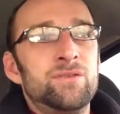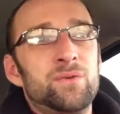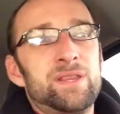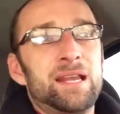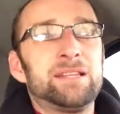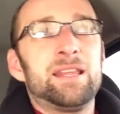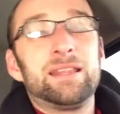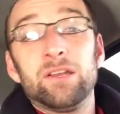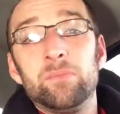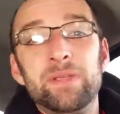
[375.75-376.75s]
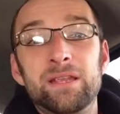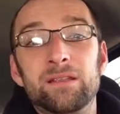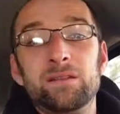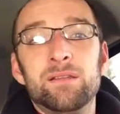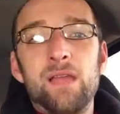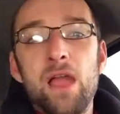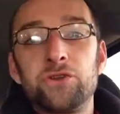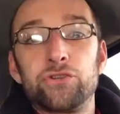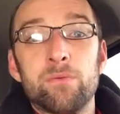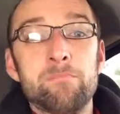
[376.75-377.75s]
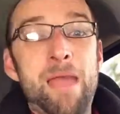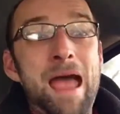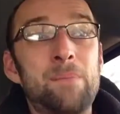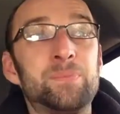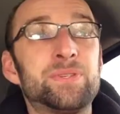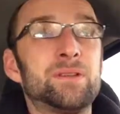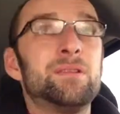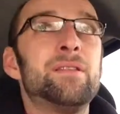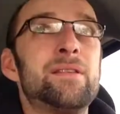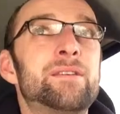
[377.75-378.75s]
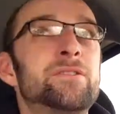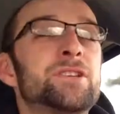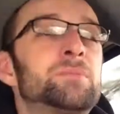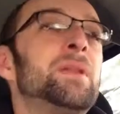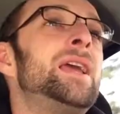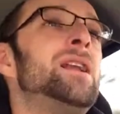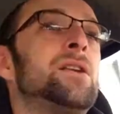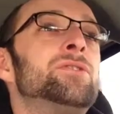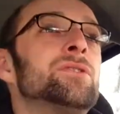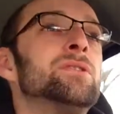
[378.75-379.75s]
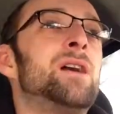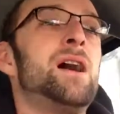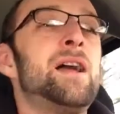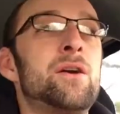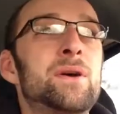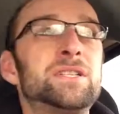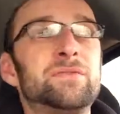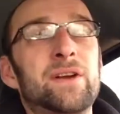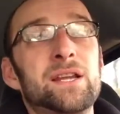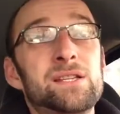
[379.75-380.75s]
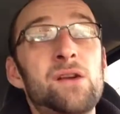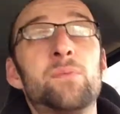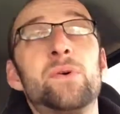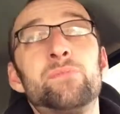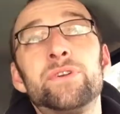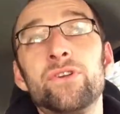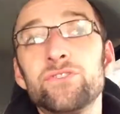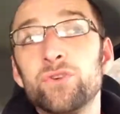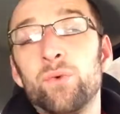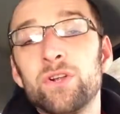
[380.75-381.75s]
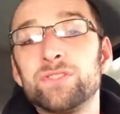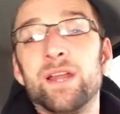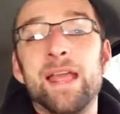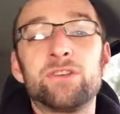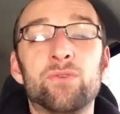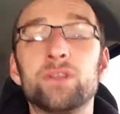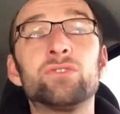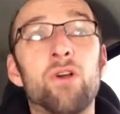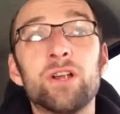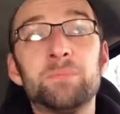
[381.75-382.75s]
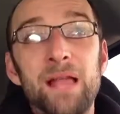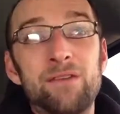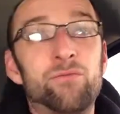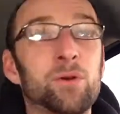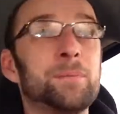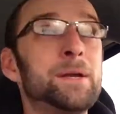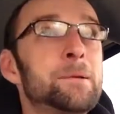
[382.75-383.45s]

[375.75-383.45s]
You would think that there'd be extra maps that are displayed on your iOS device, but it also works on Android. It's cross-platform,